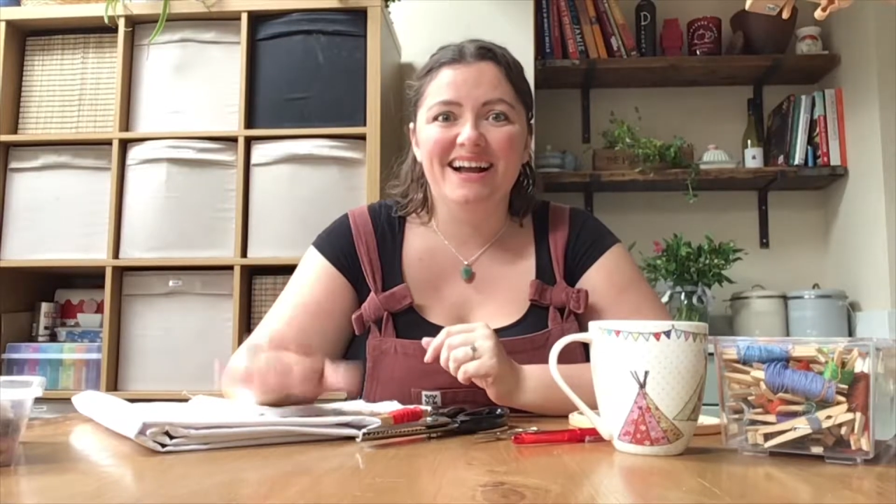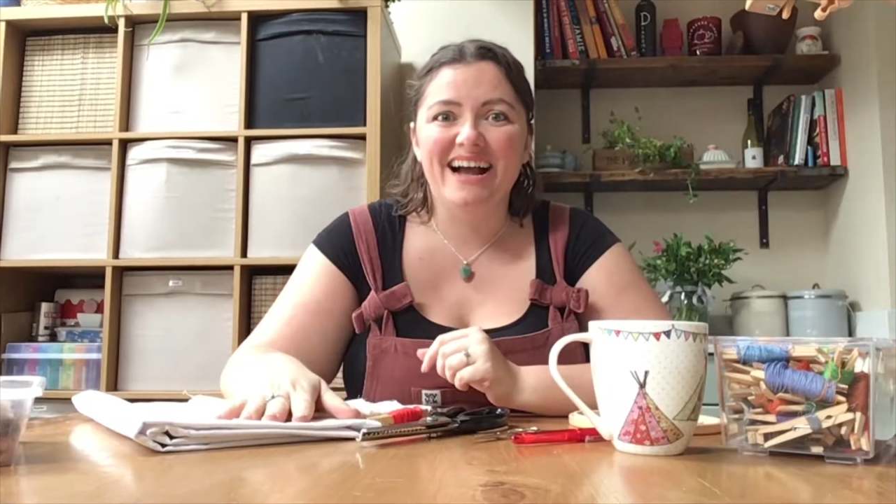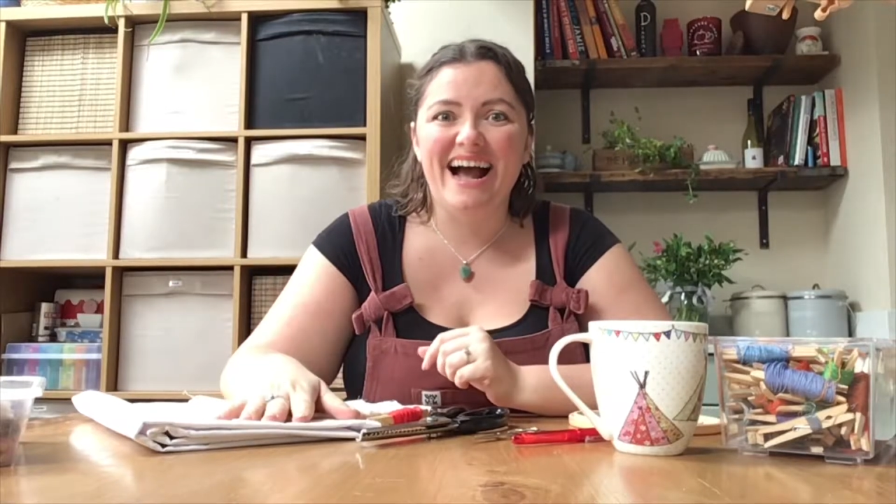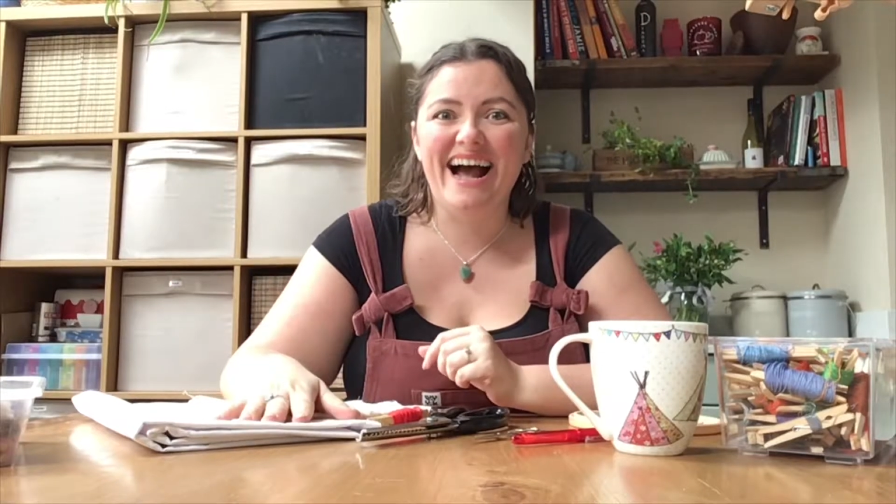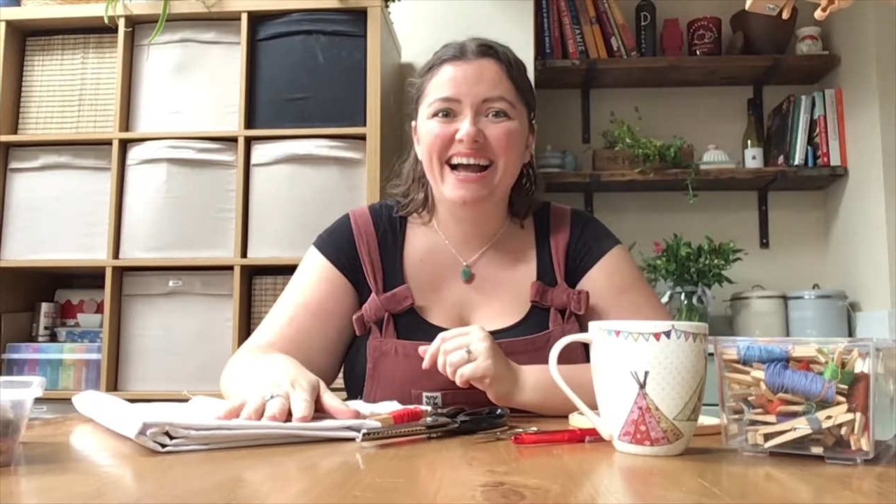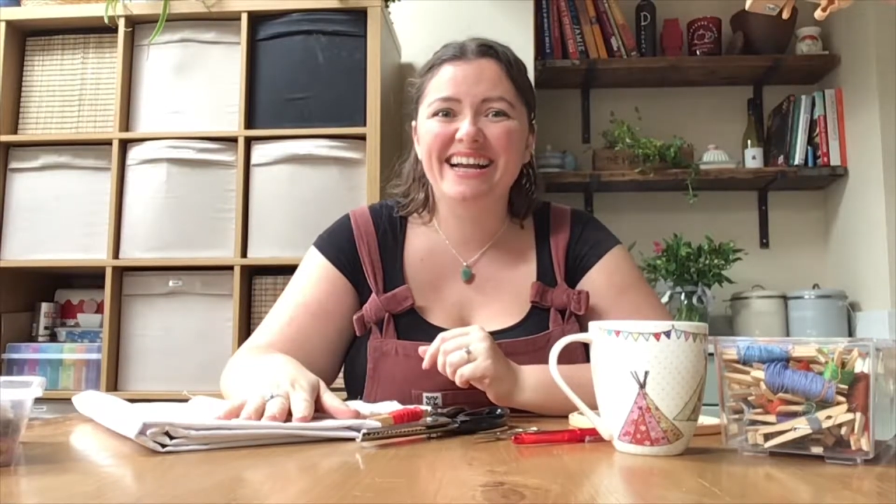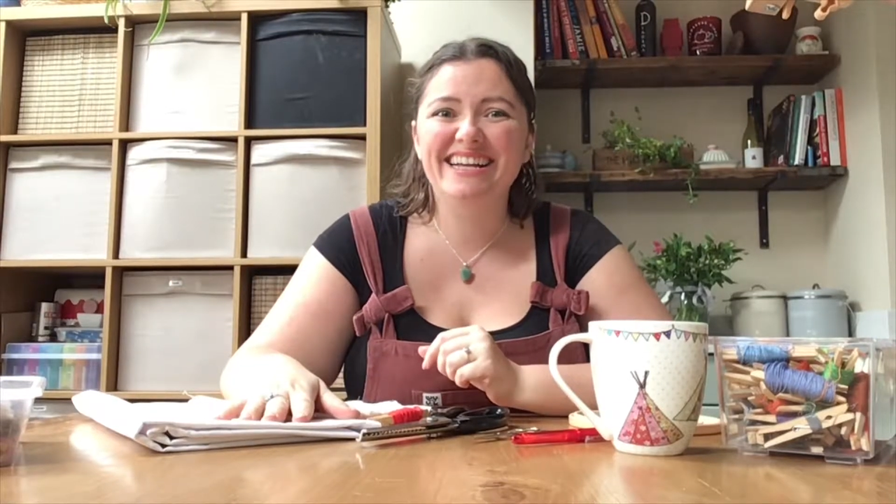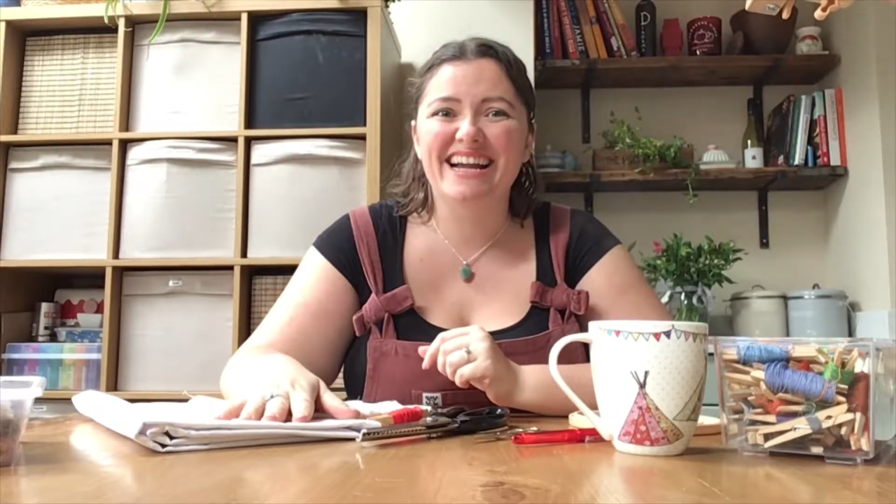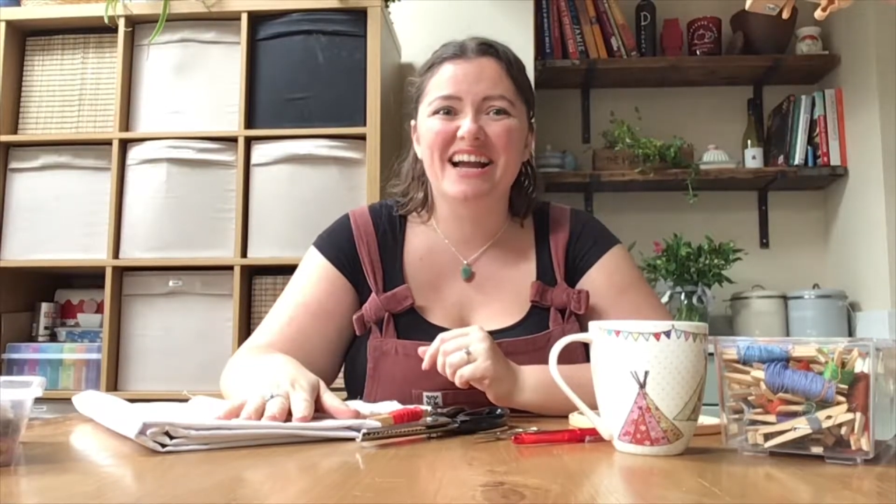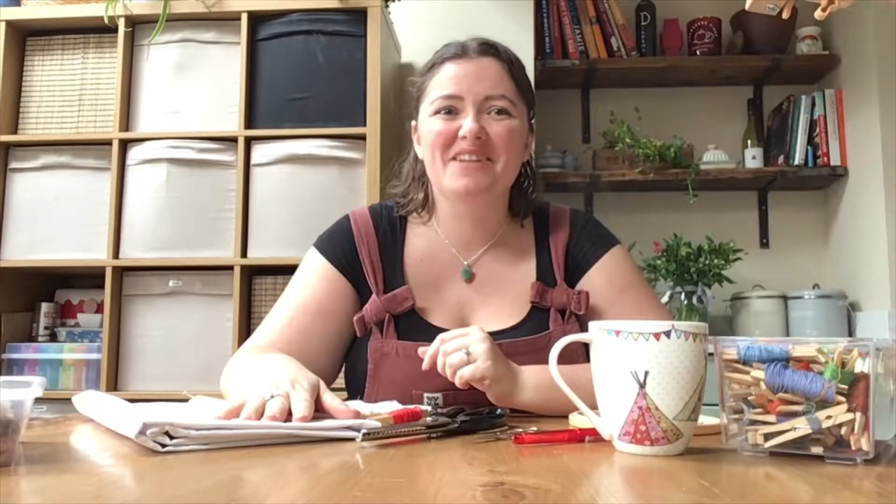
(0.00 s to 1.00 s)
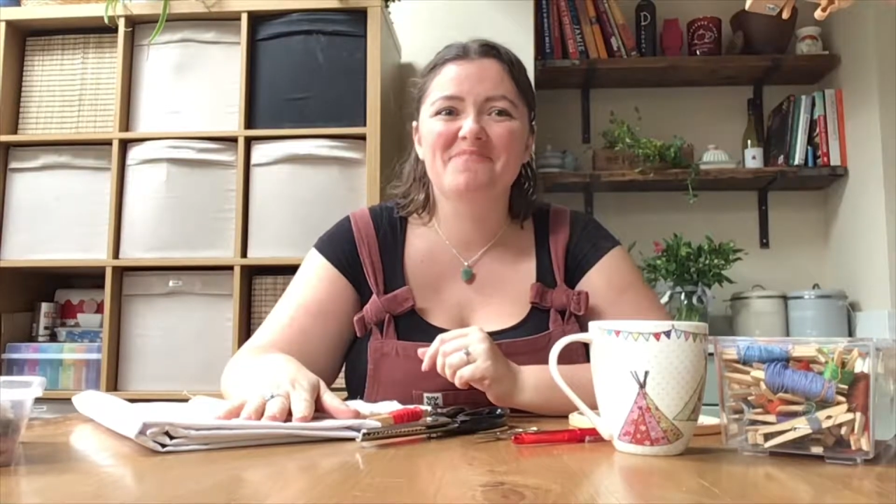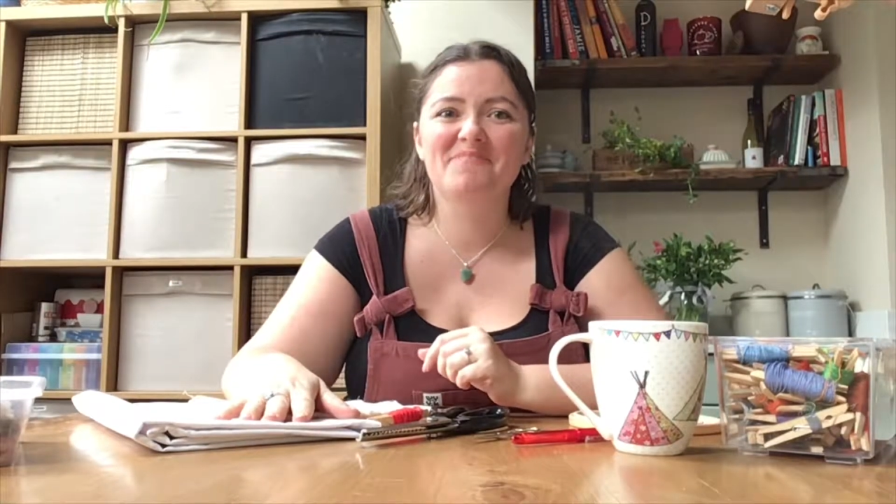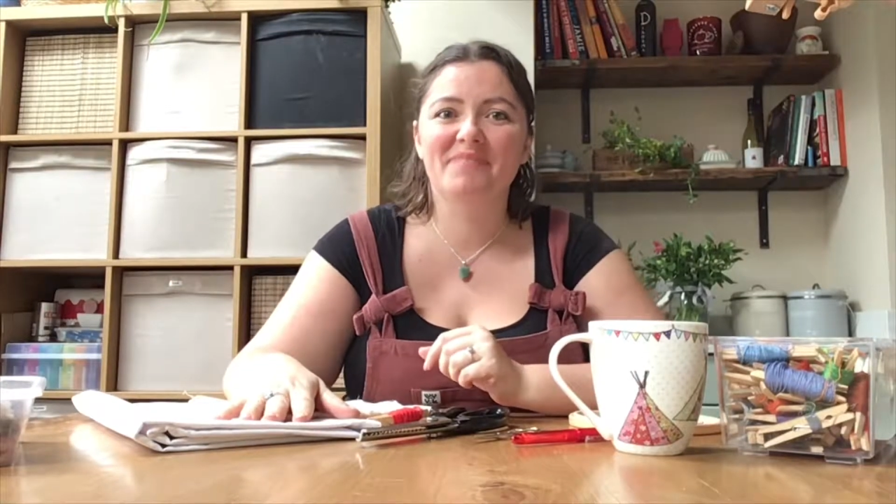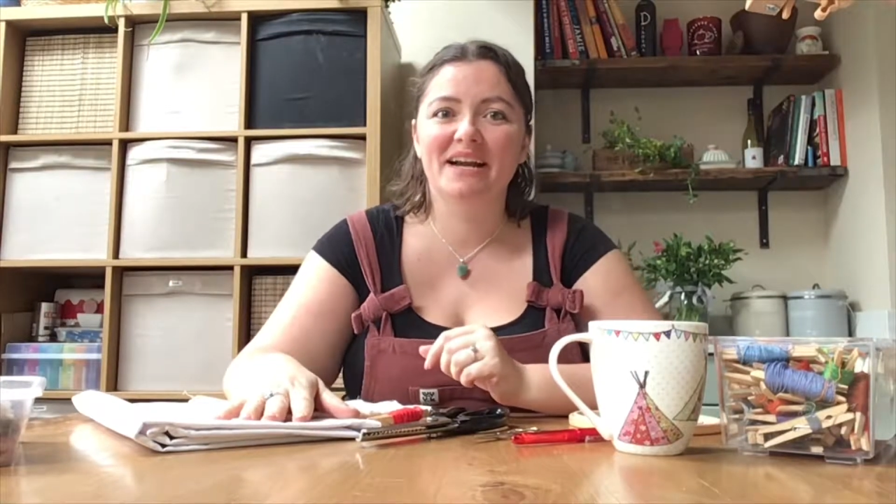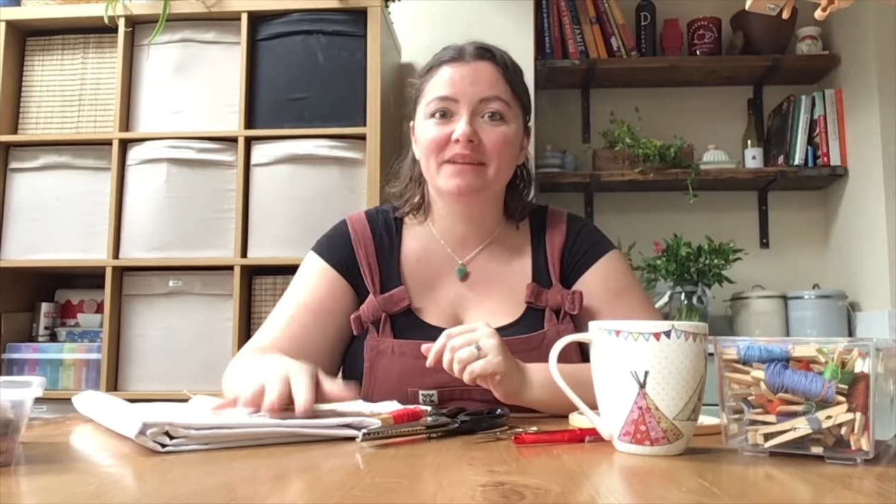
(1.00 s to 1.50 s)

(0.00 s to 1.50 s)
Hi, my